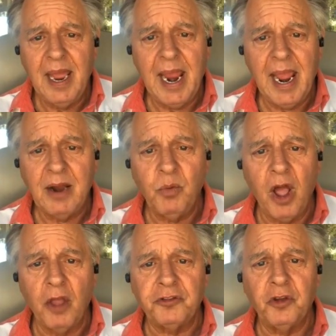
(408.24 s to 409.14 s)
And we
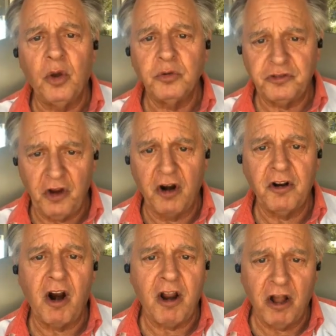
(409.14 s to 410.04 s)
also
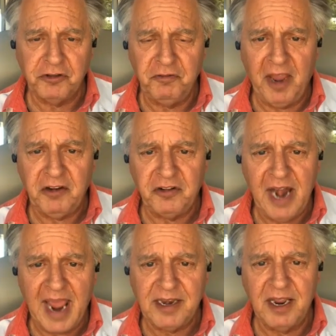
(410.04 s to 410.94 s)
started our cultivation
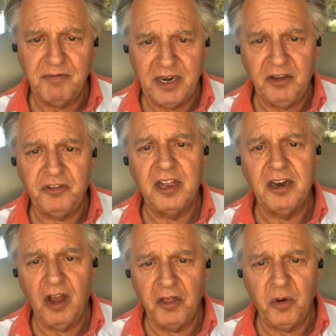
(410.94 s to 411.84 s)
activities
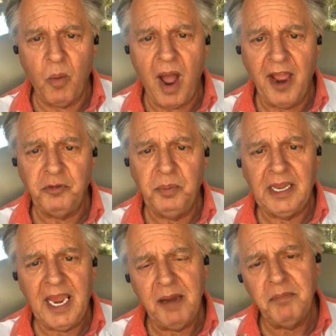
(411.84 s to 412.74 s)
and otherwise
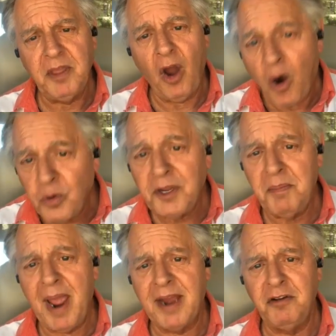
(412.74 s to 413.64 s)
became the only
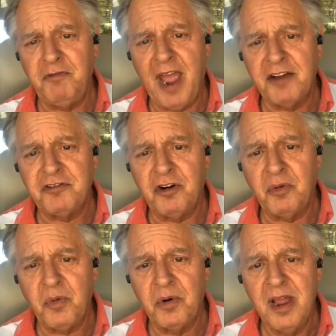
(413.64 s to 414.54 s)
manufacturer